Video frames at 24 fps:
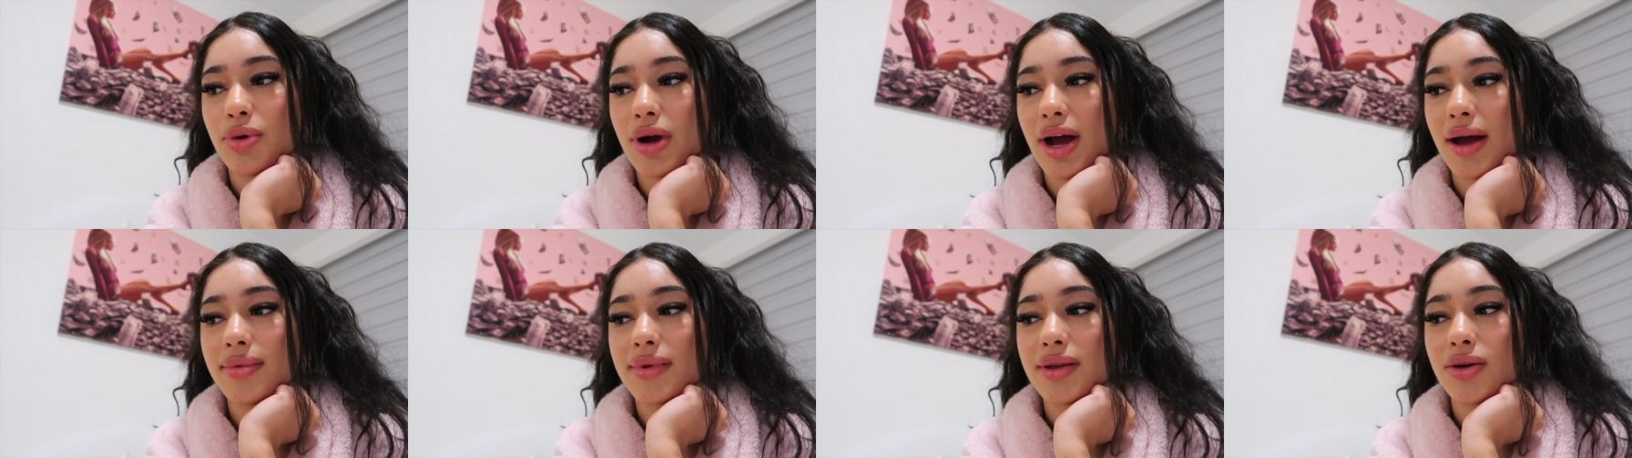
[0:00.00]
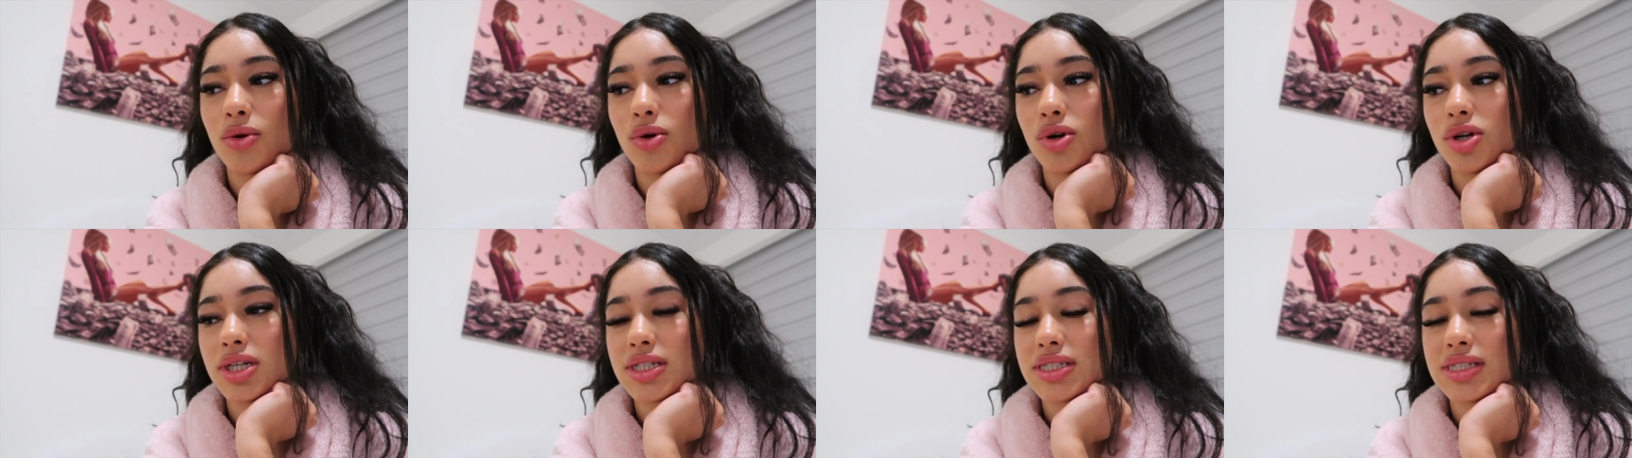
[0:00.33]
probably
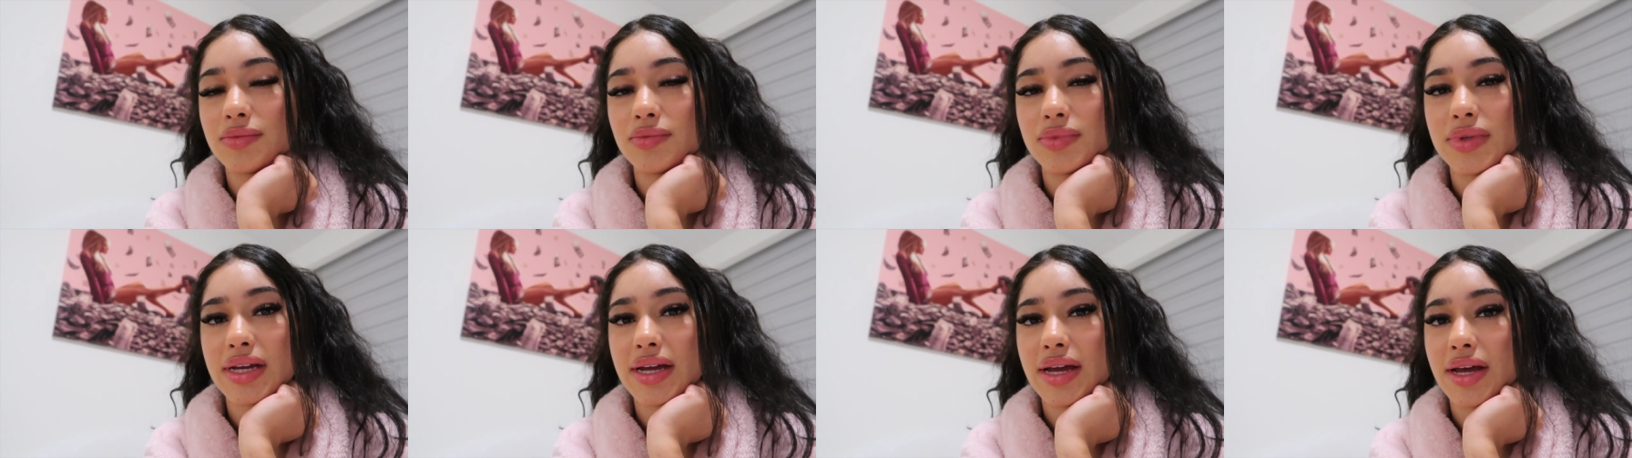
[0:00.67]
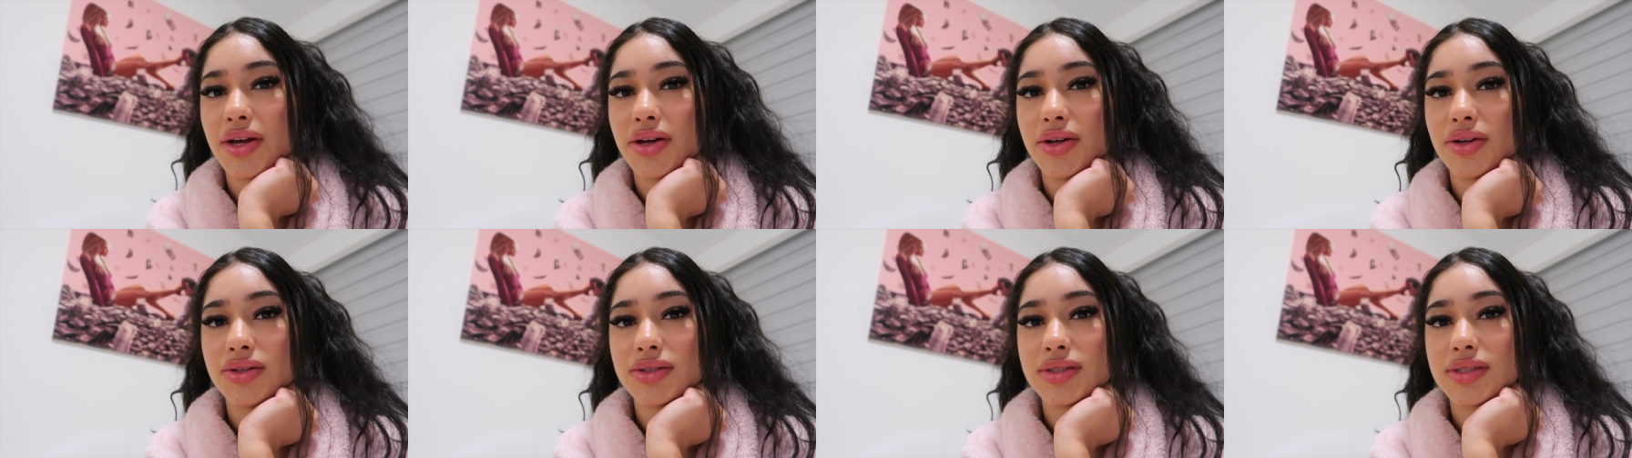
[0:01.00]
order something
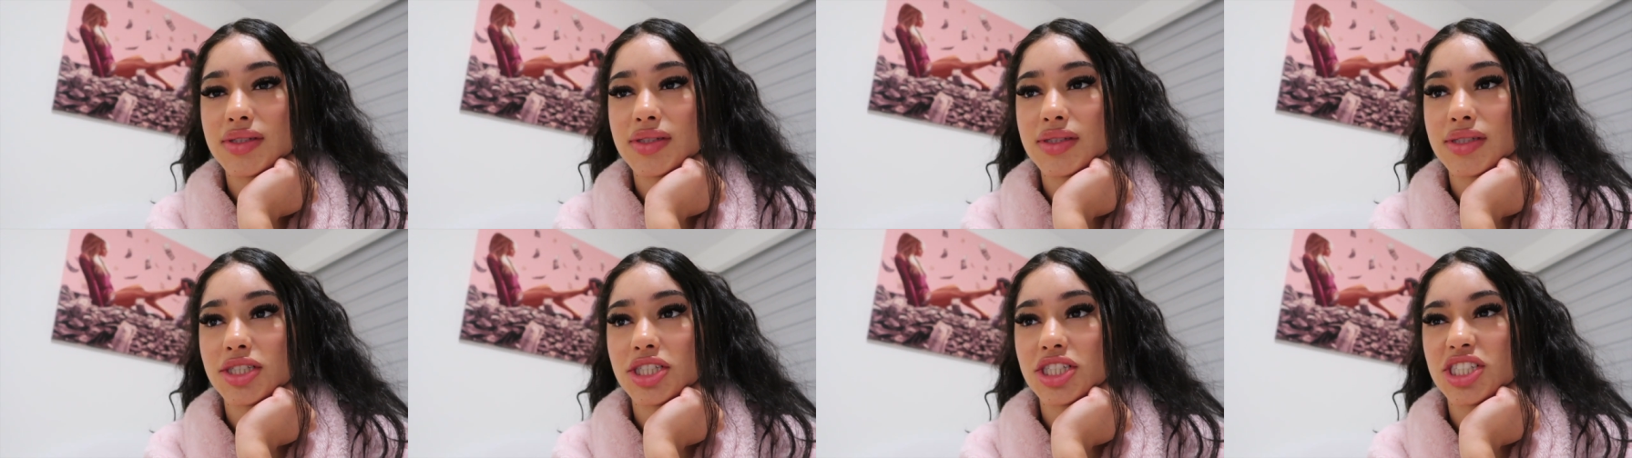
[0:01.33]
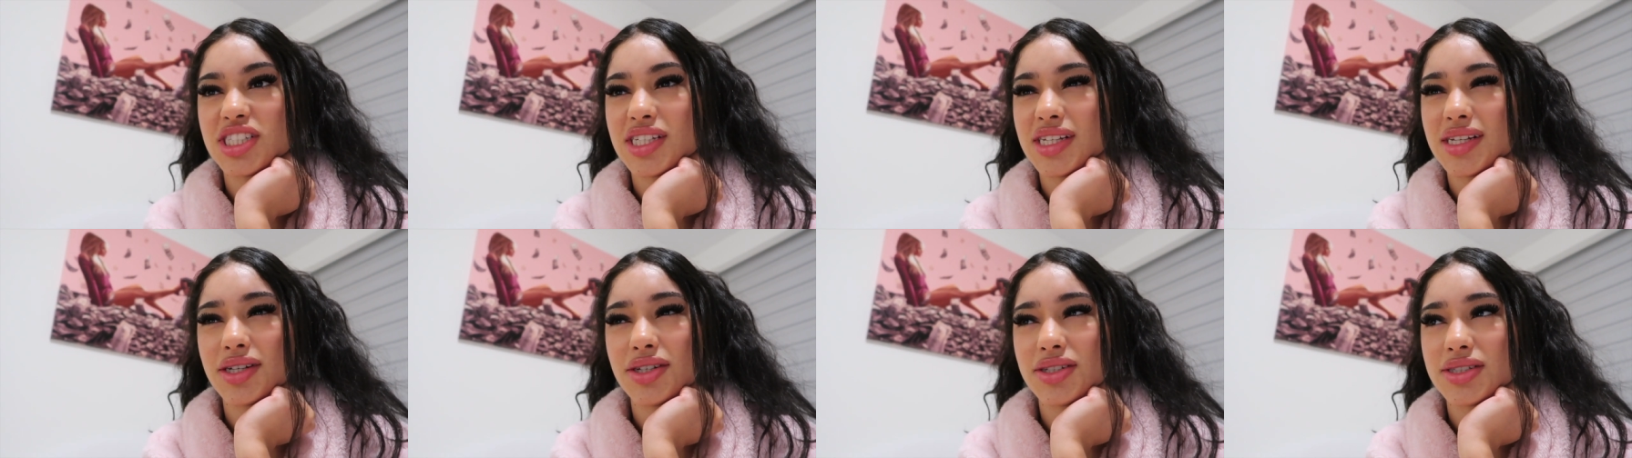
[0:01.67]
else,
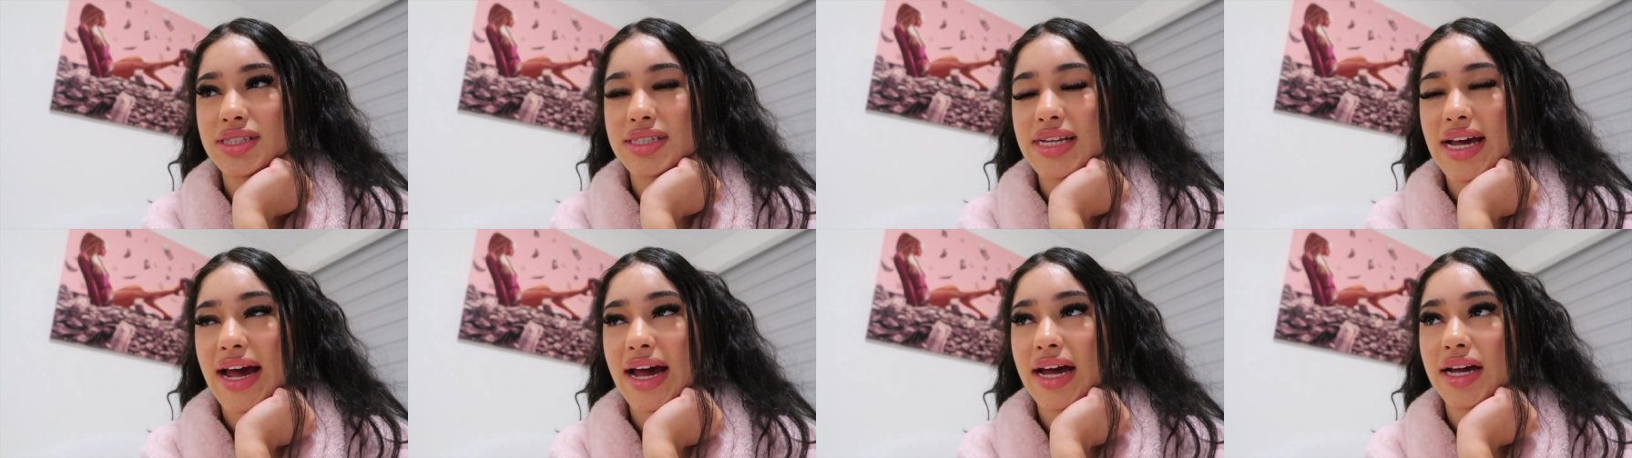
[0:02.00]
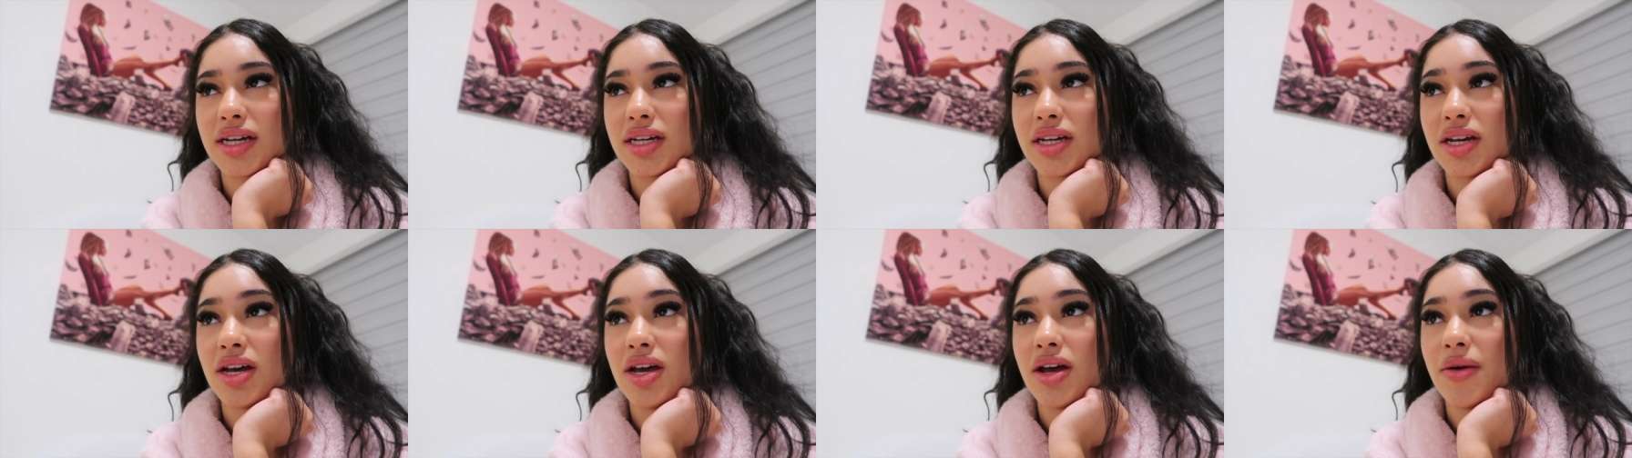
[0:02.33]
just a little
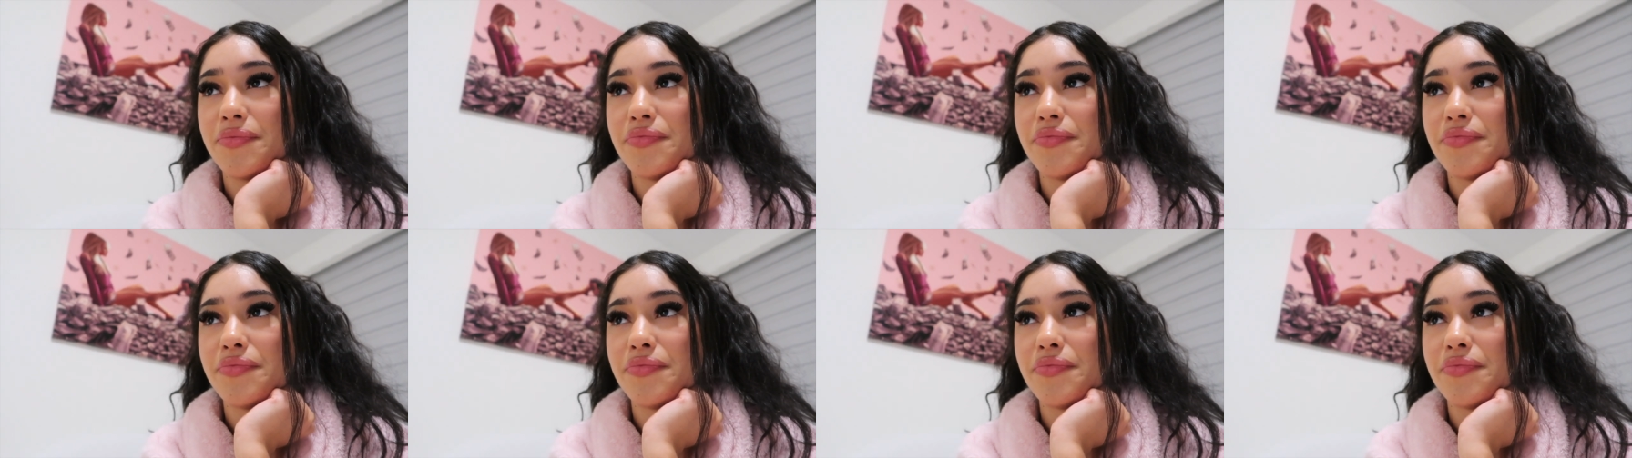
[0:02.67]
snack